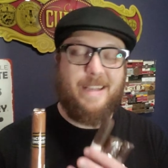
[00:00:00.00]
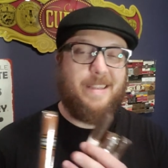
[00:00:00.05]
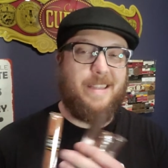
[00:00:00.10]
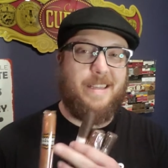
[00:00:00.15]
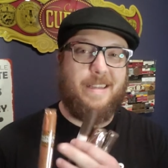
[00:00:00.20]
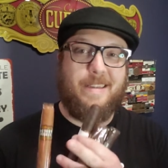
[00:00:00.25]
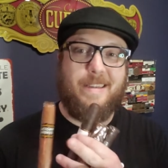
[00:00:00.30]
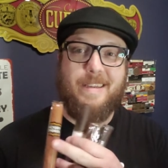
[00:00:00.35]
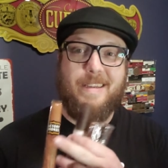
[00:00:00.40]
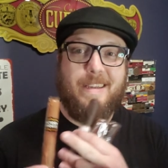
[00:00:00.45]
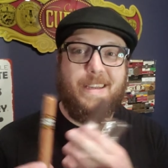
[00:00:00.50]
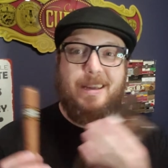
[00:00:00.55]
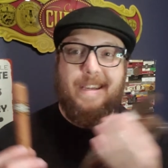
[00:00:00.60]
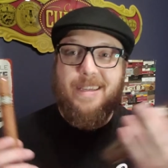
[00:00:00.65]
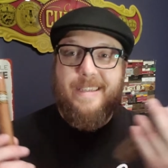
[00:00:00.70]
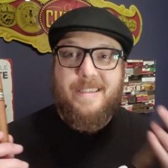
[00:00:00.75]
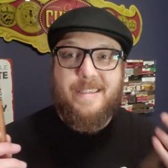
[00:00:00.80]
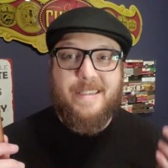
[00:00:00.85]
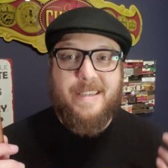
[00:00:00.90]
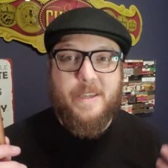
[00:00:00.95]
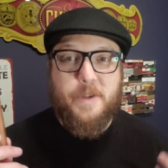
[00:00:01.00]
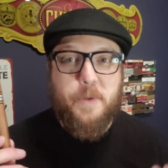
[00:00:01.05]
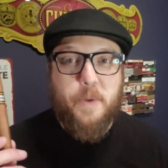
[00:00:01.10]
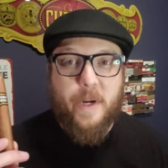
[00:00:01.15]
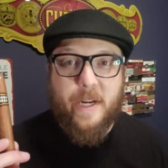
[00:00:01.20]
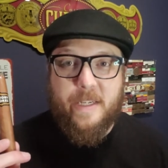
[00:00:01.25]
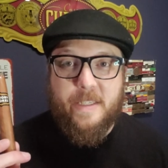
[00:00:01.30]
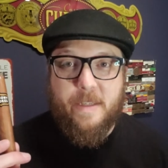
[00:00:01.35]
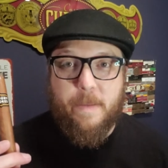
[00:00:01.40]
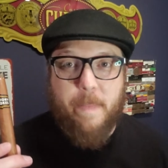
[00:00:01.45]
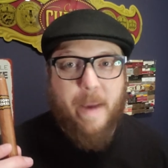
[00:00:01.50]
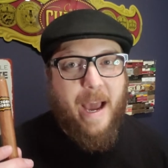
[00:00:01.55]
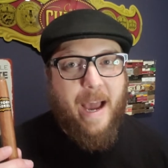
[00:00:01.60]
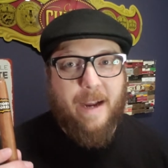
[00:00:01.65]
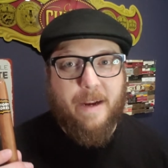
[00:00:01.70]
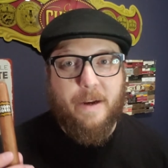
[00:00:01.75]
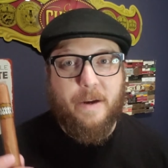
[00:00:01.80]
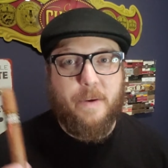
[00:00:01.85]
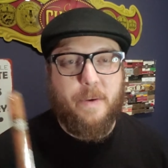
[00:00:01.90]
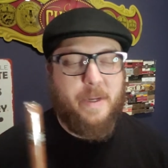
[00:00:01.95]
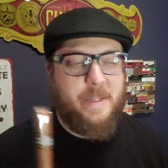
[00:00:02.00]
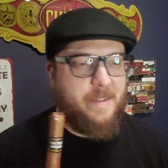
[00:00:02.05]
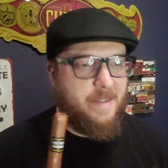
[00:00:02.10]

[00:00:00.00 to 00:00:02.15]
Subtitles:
I think, C-grade tobacco.